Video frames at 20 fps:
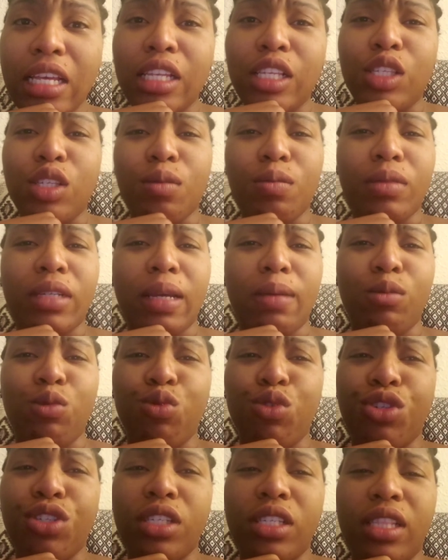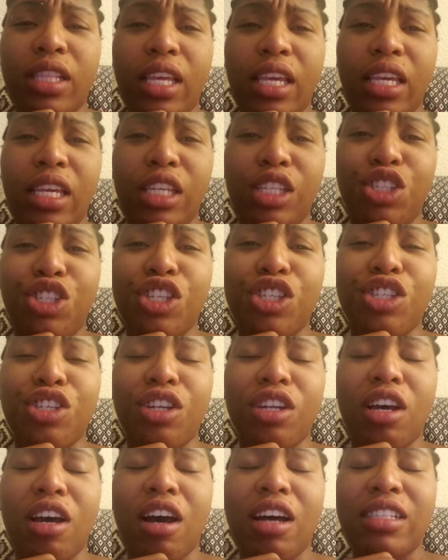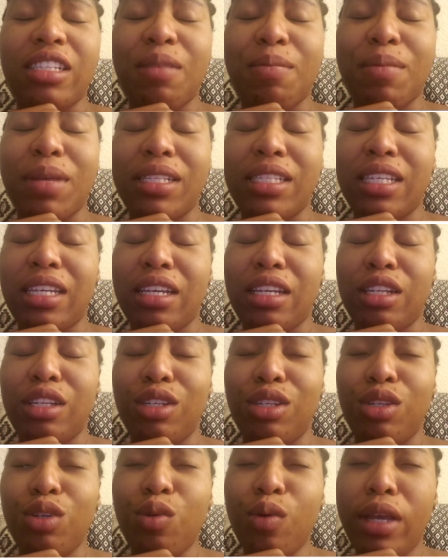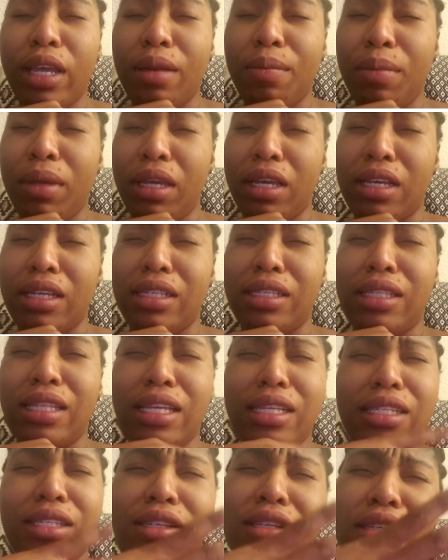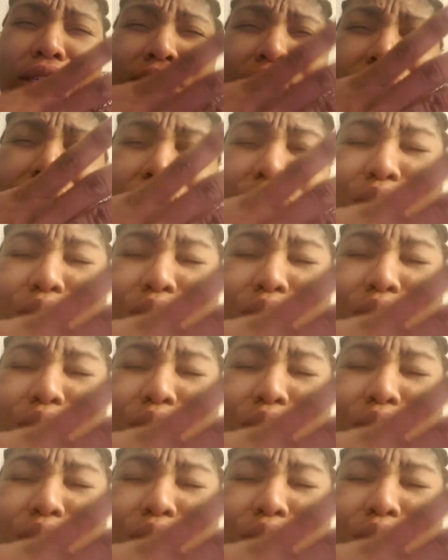Sometimes we just think he's just gonna automatically do it, because that's just, you